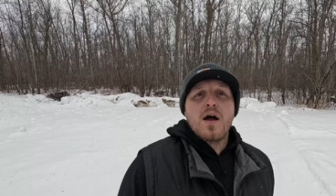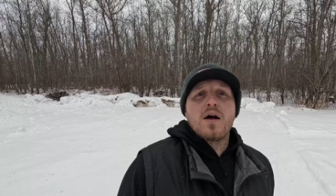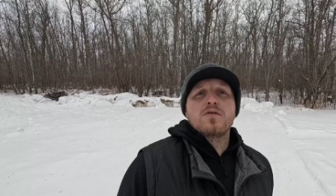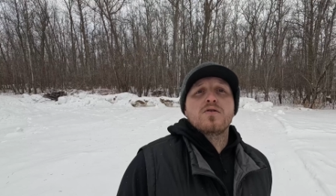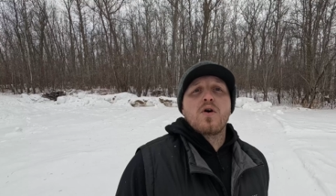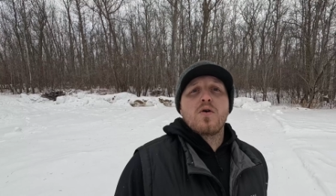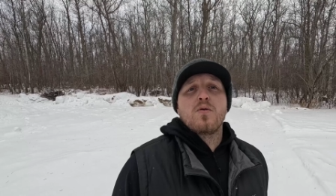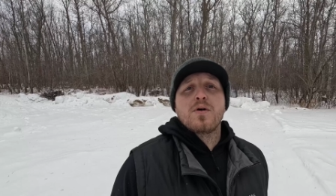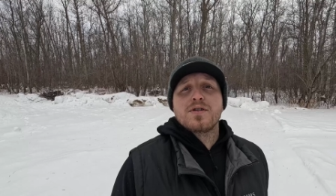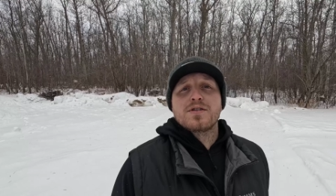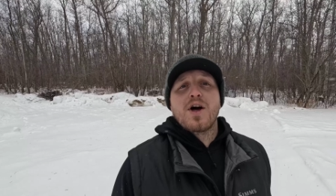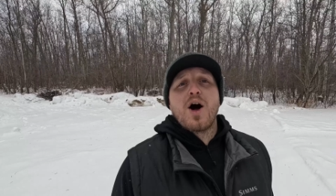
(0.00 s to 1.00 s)
Hello,
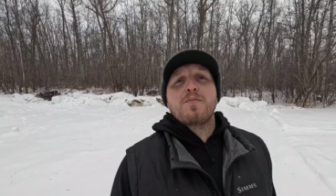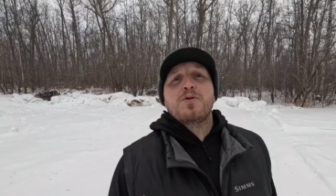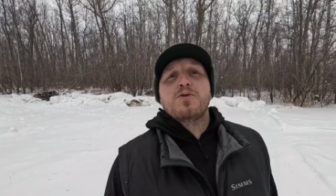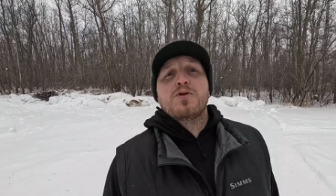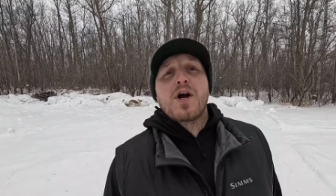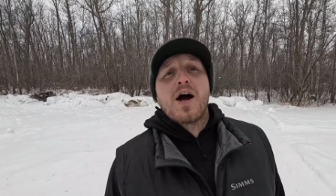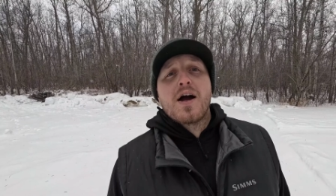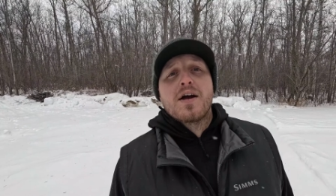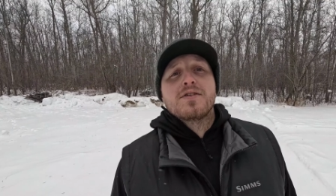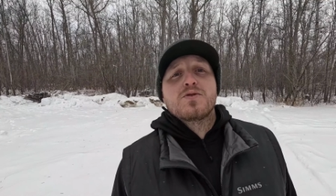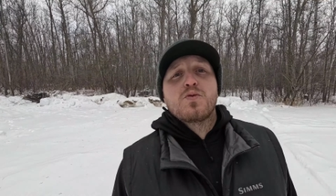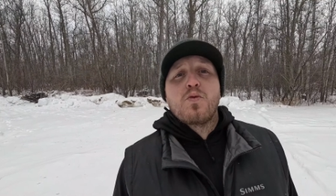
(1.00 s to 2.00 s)
what is up, you
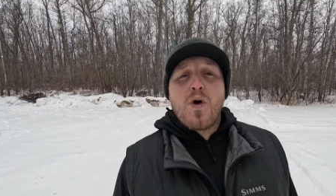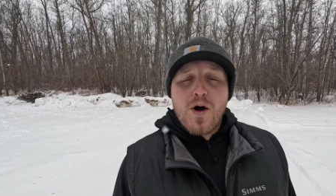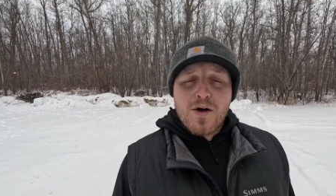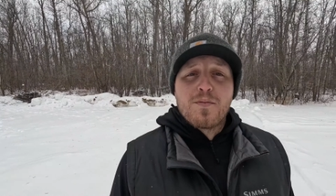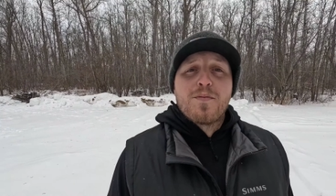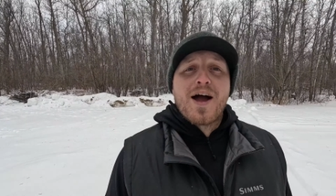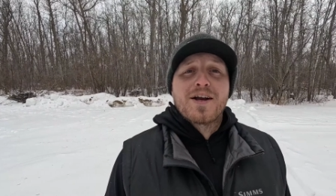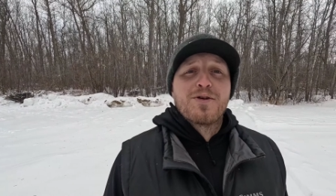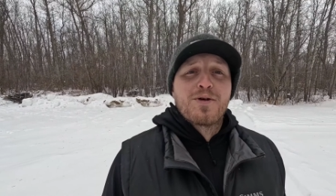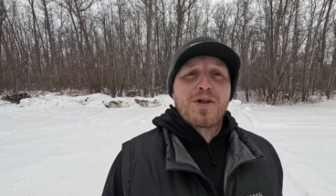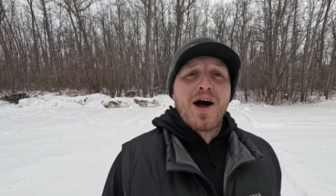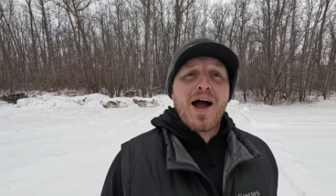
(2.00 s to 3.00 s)
guys? Welcome back
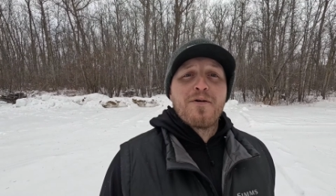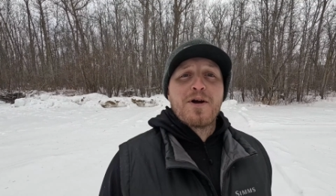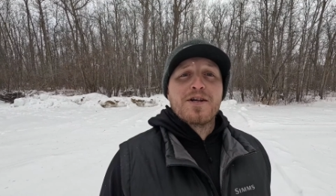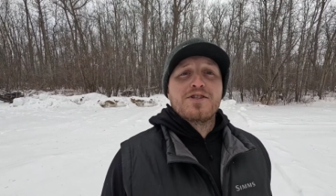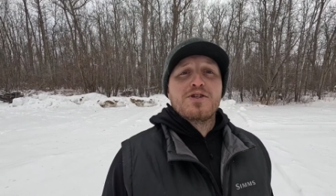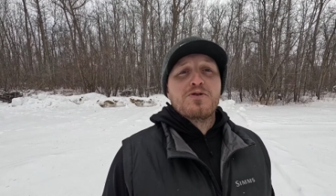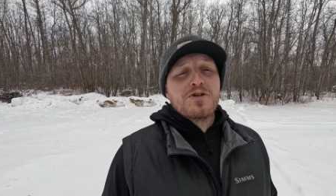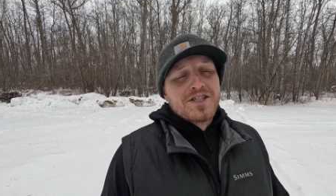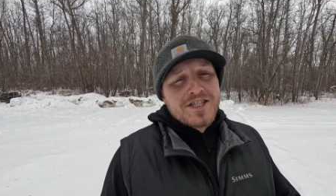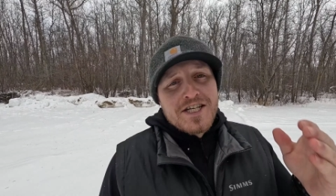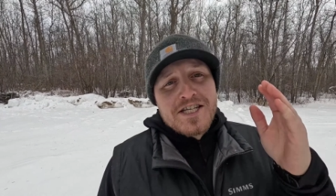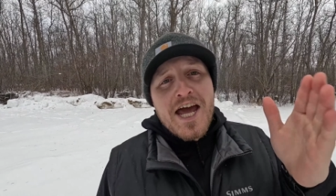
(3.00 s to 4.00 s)
north of Highway 2, and
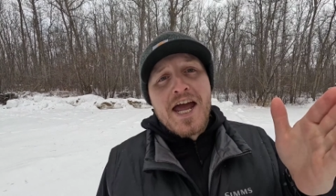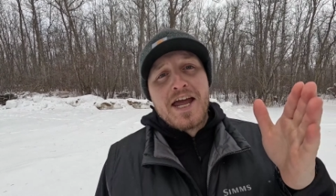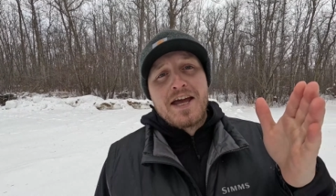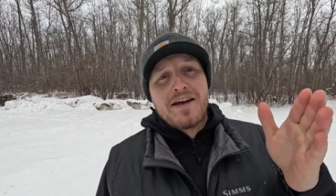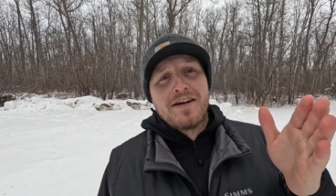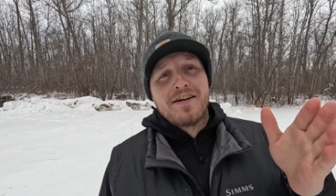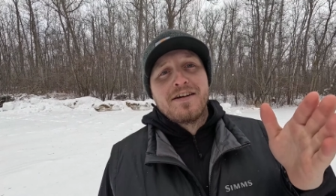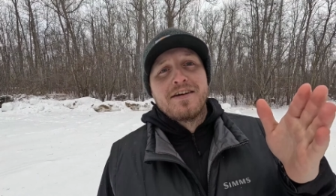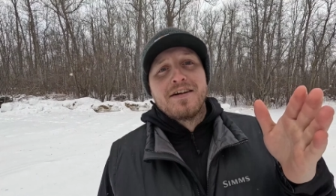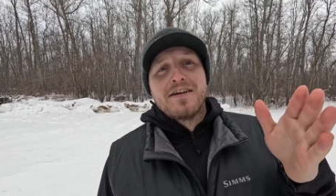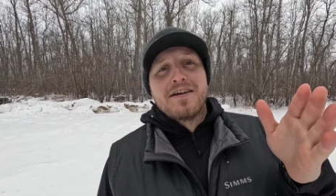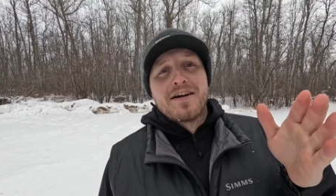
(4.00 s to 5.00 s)
today
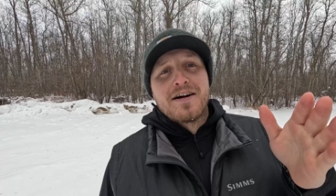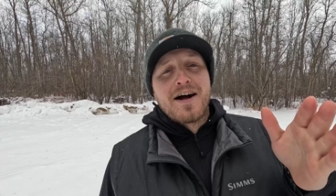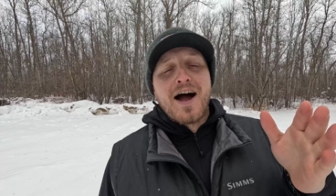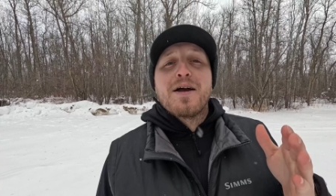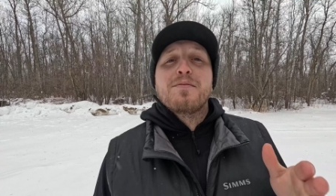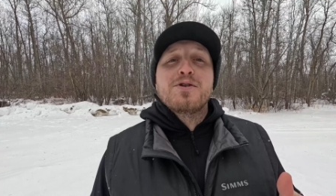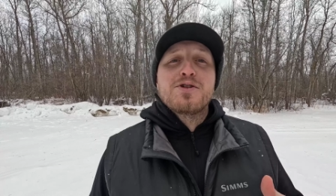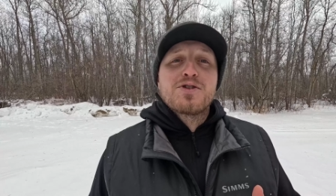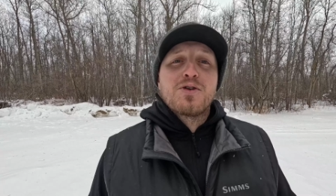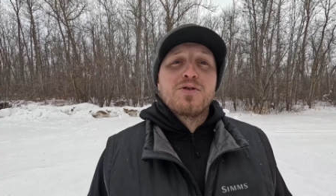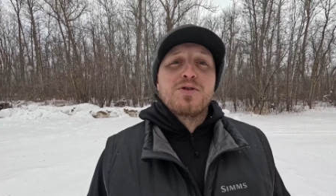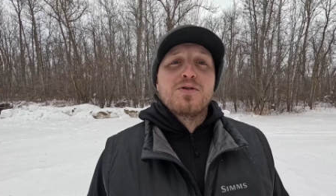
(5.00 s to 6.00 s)
I am going to
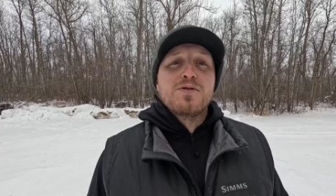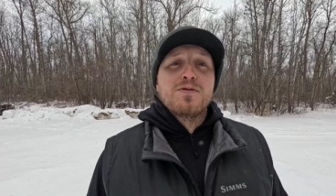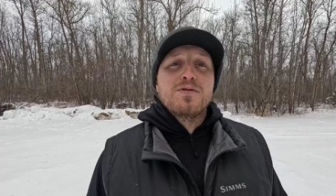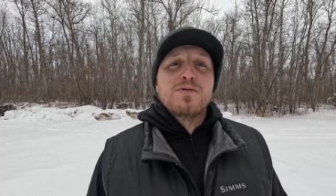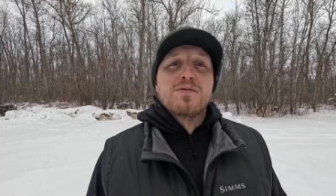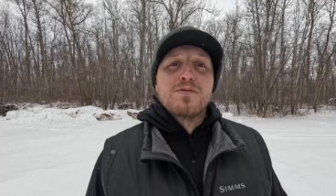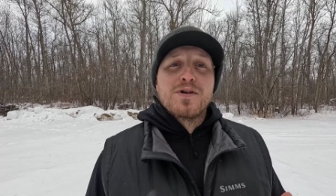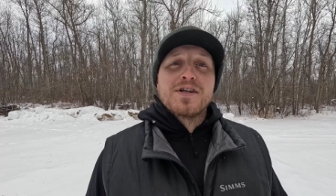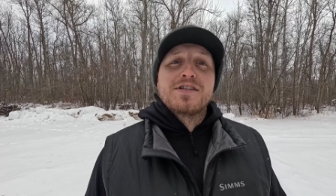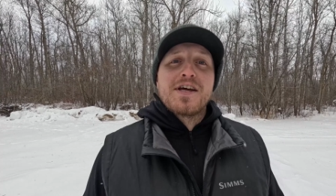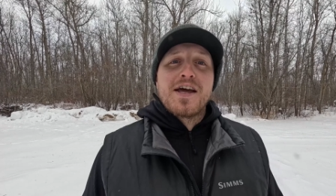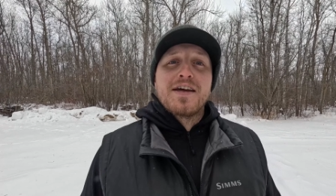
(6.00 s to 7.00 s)
show you what
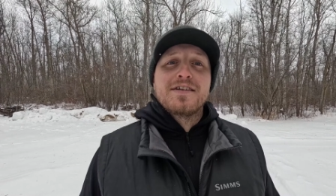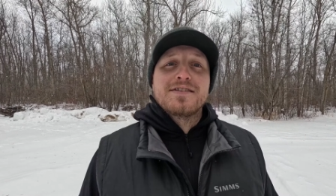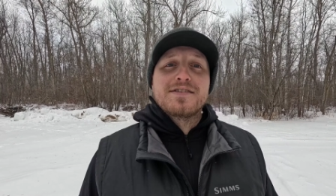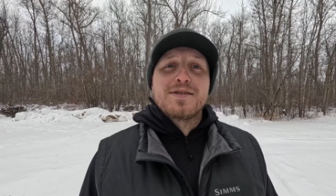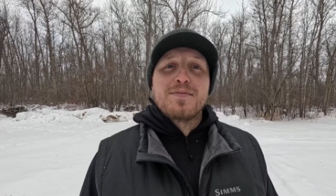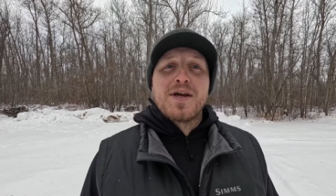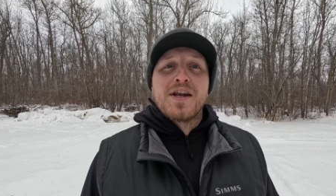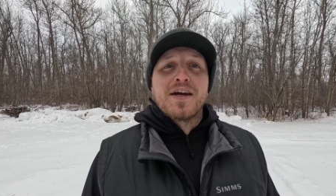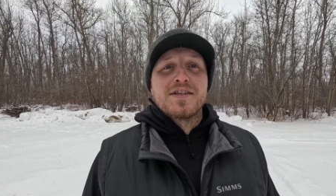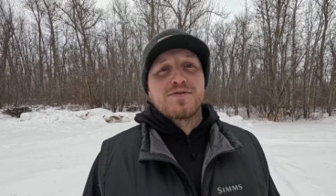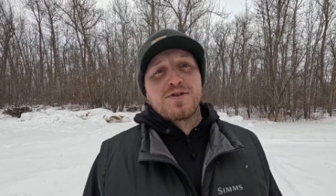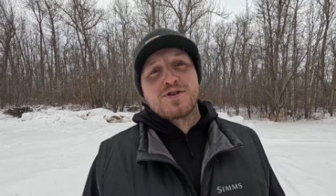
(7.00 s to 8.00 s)
it takes to be an
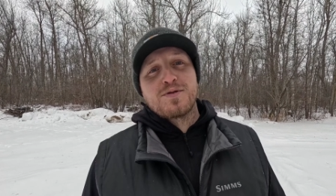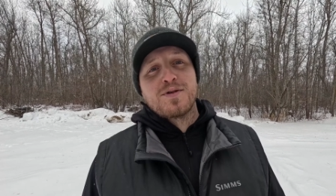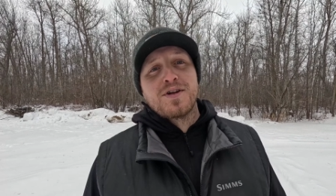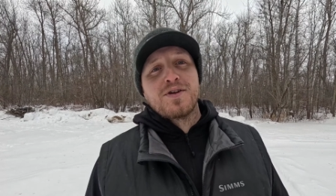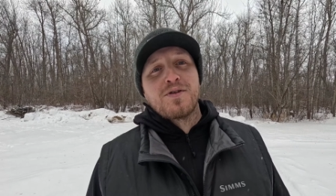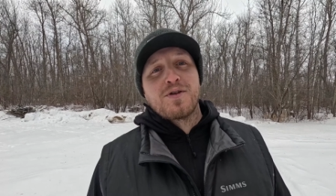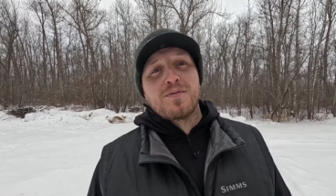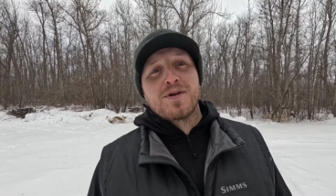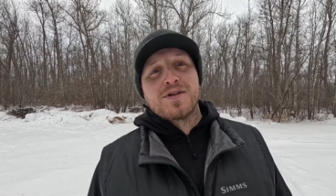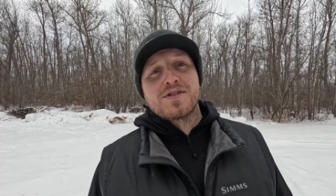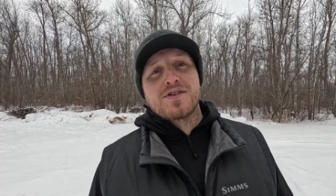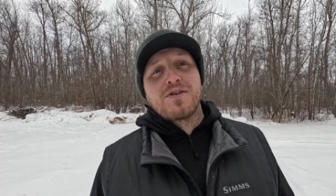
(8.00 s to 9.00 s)
ice fisherman in northern
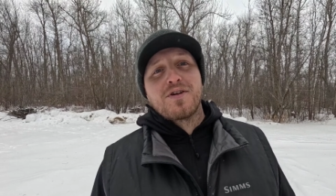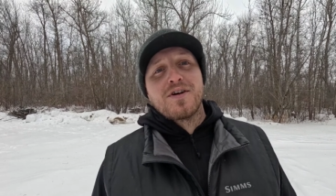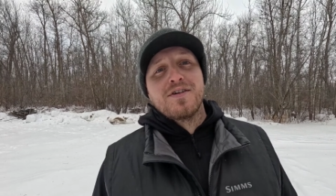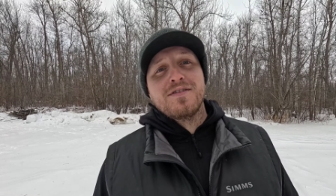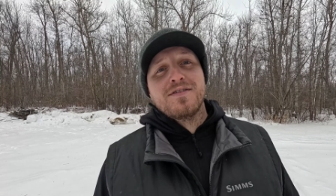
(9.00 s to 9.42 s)
Minnesota.